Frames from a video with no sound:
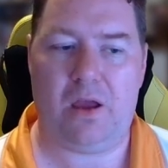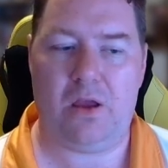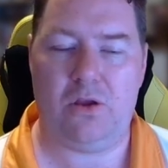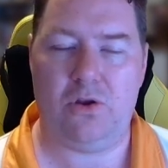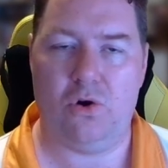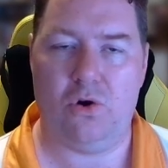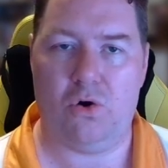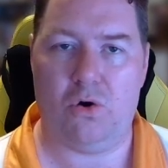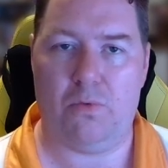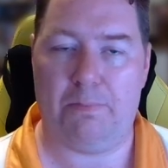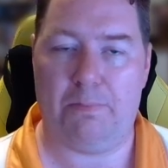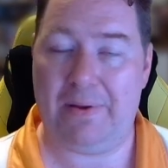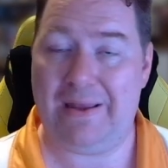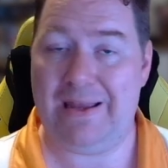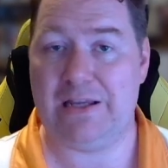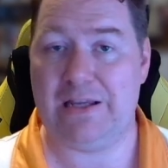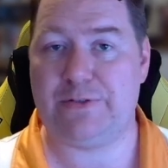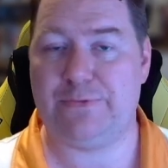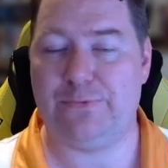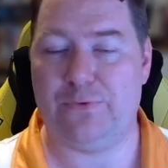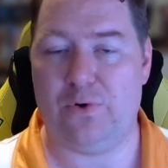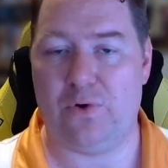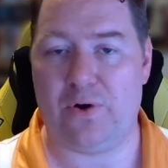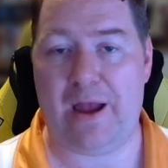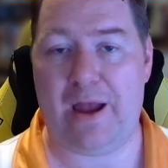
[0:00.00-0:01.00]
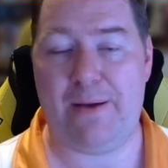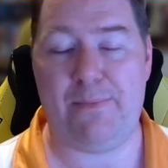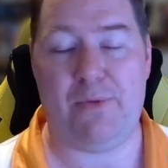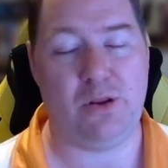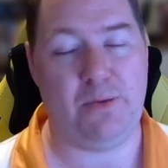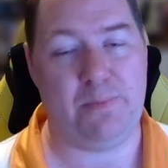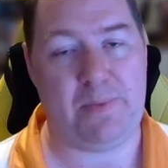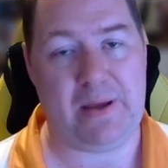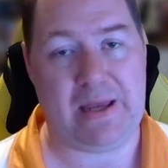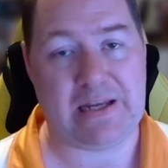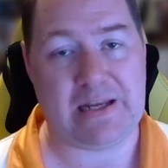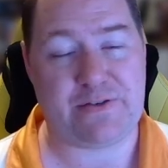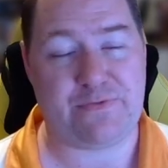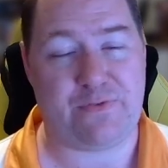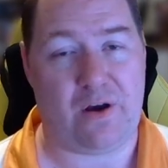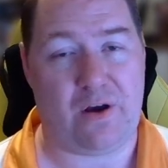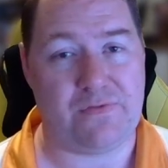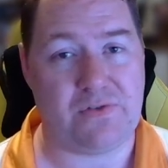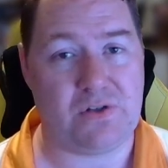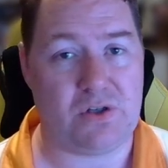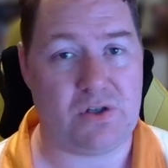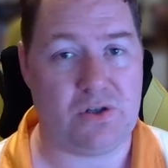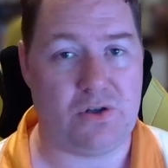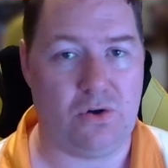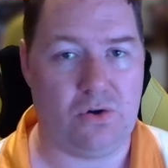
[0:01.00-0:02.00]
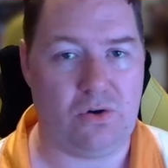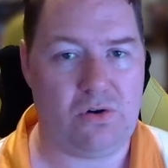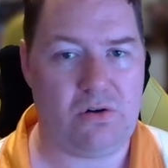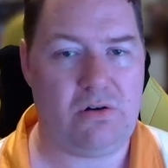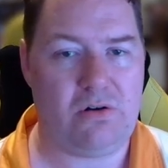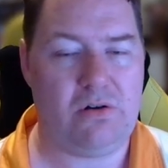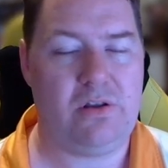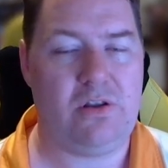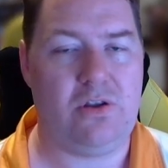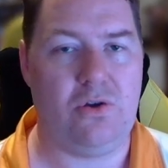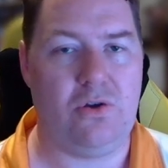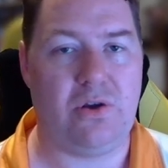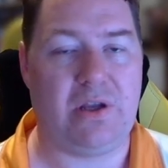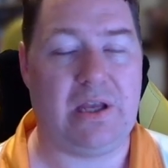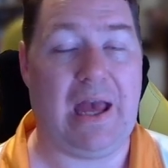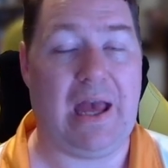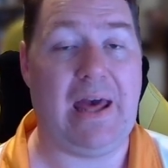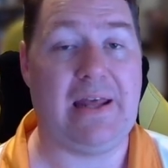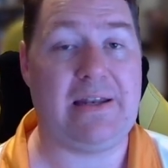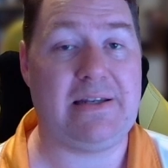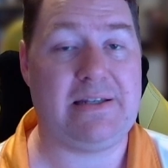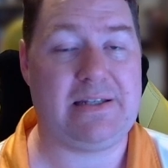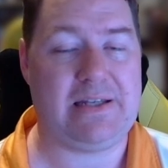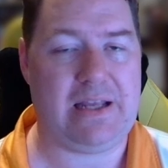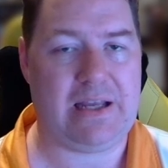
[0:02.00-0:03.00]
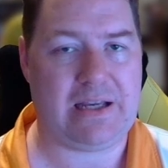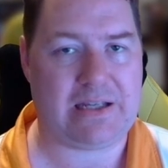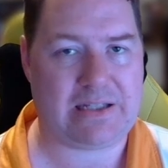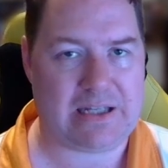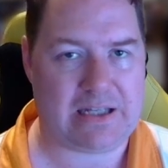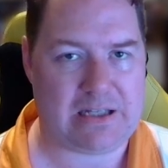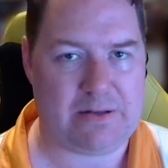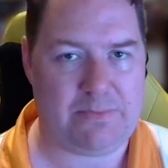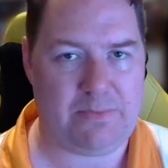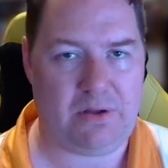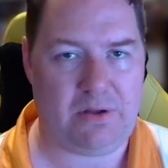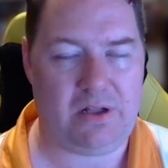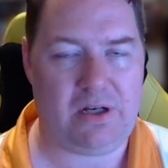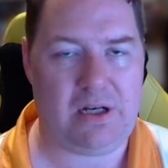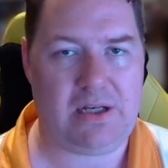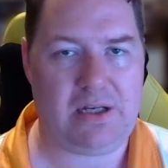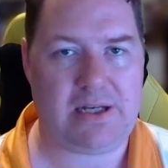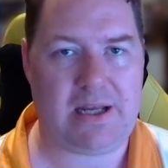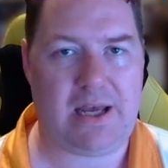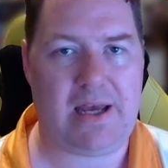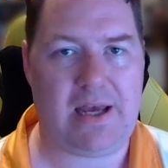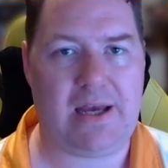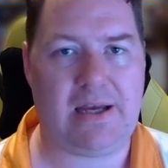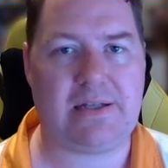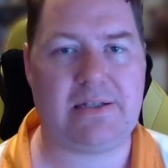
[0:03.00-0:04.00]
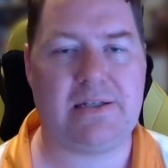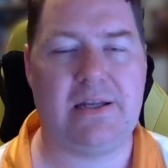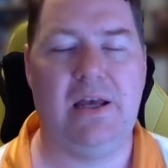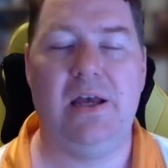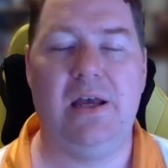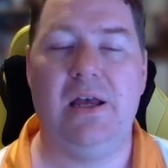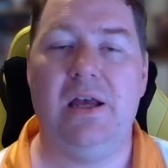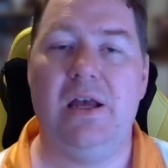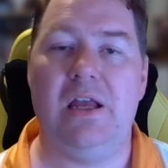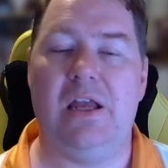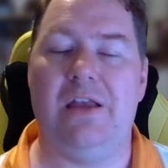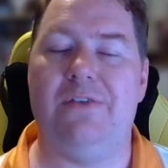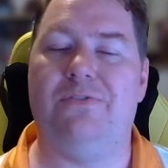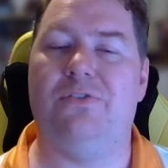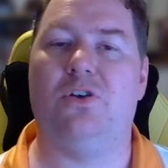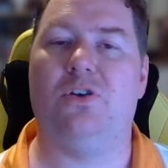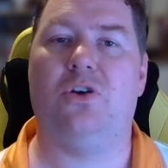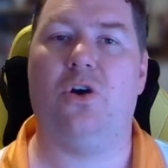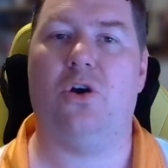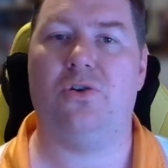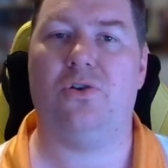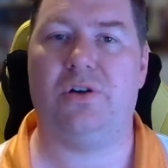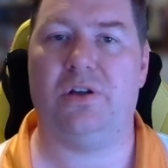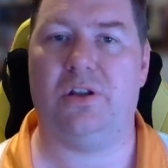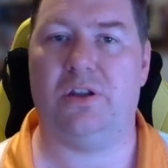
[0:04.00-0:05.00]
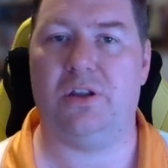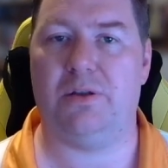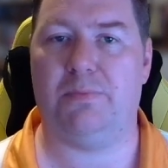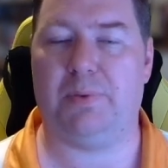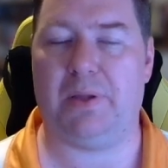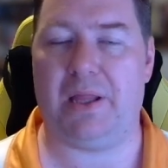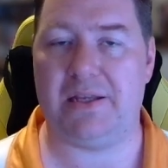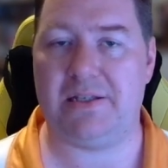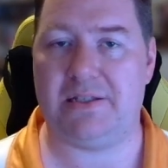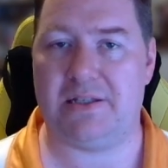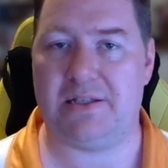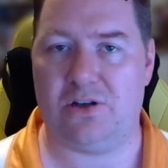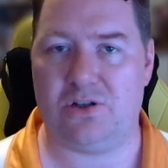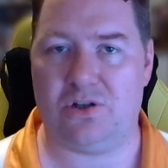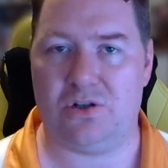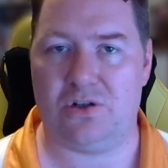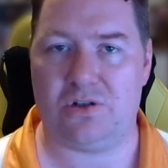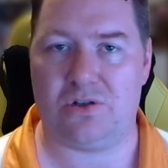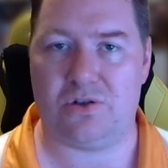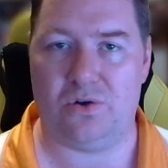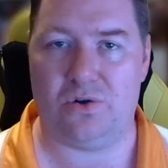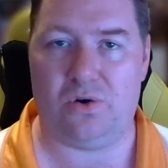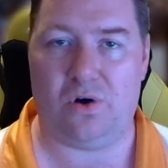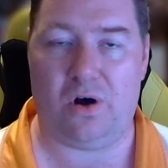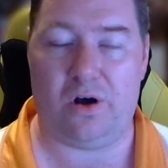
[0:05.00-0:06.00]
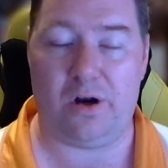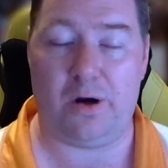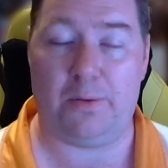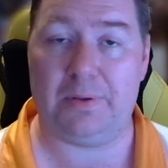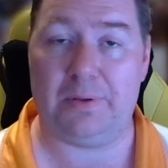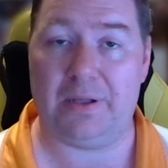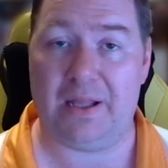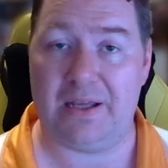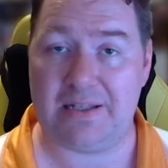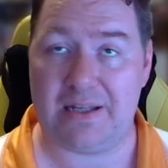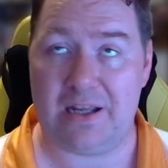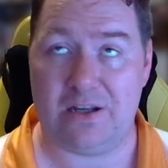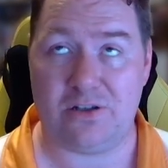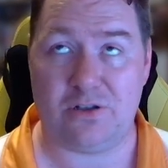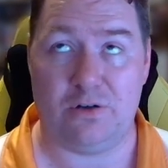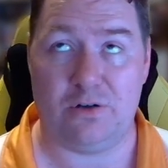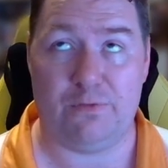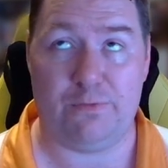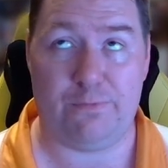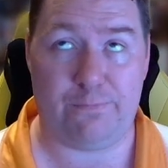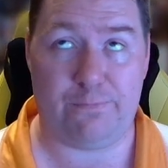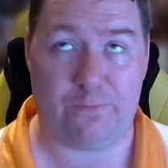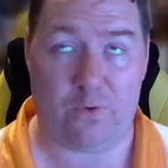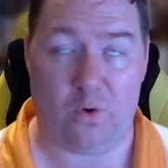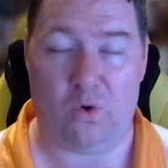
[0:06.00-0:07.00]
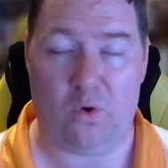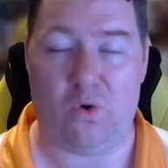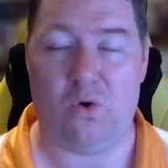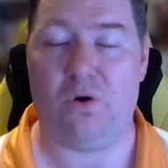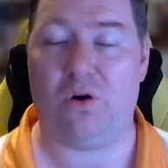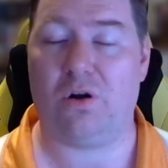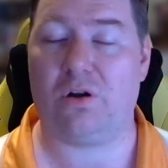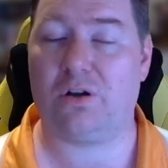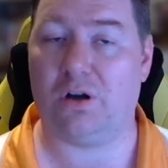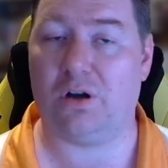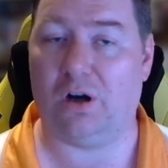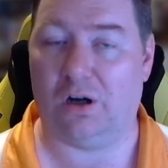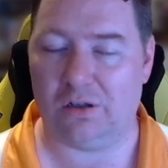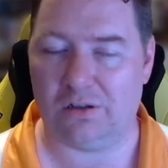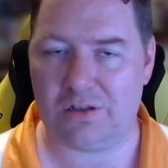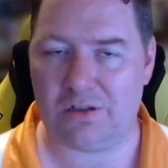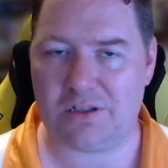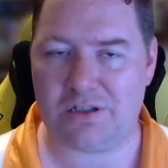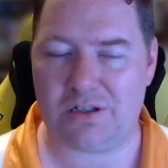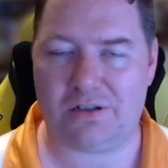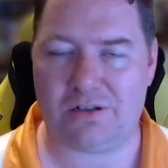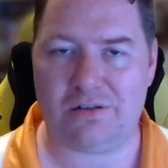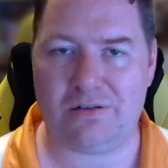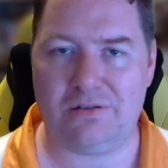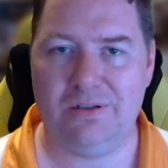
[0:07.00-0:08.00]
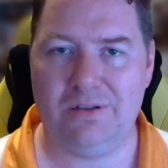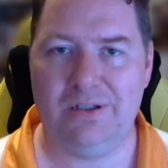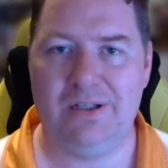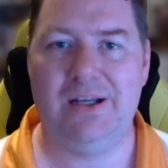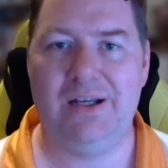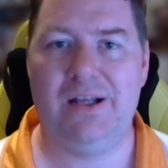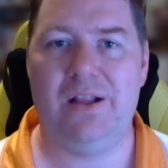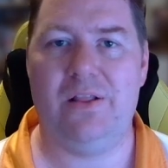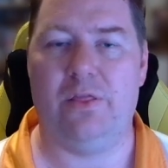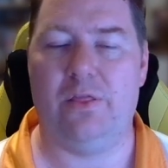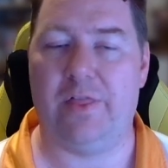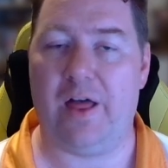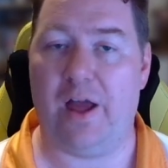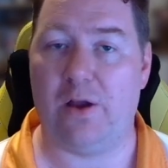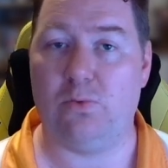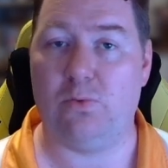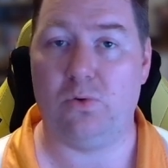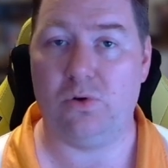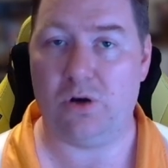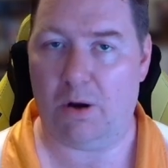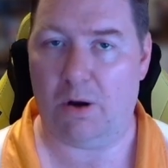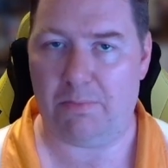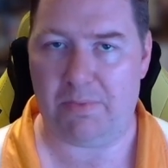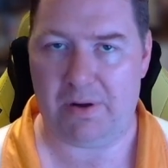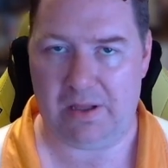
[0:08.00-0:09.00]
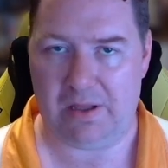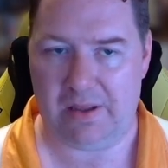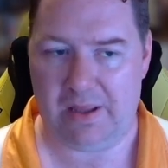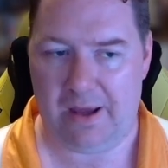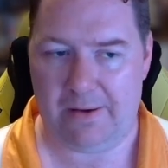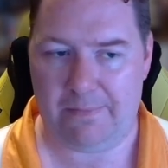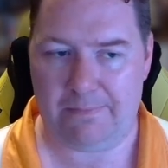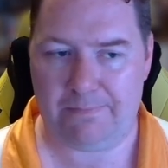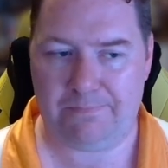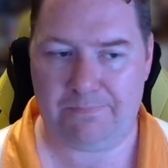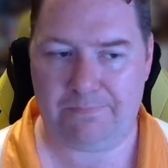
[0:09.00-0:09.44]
your PS4 game on the PS5 Store, you can see accessibility tags. If you go to the PlayStation Store on a PlayStation 4 console, they will not be there.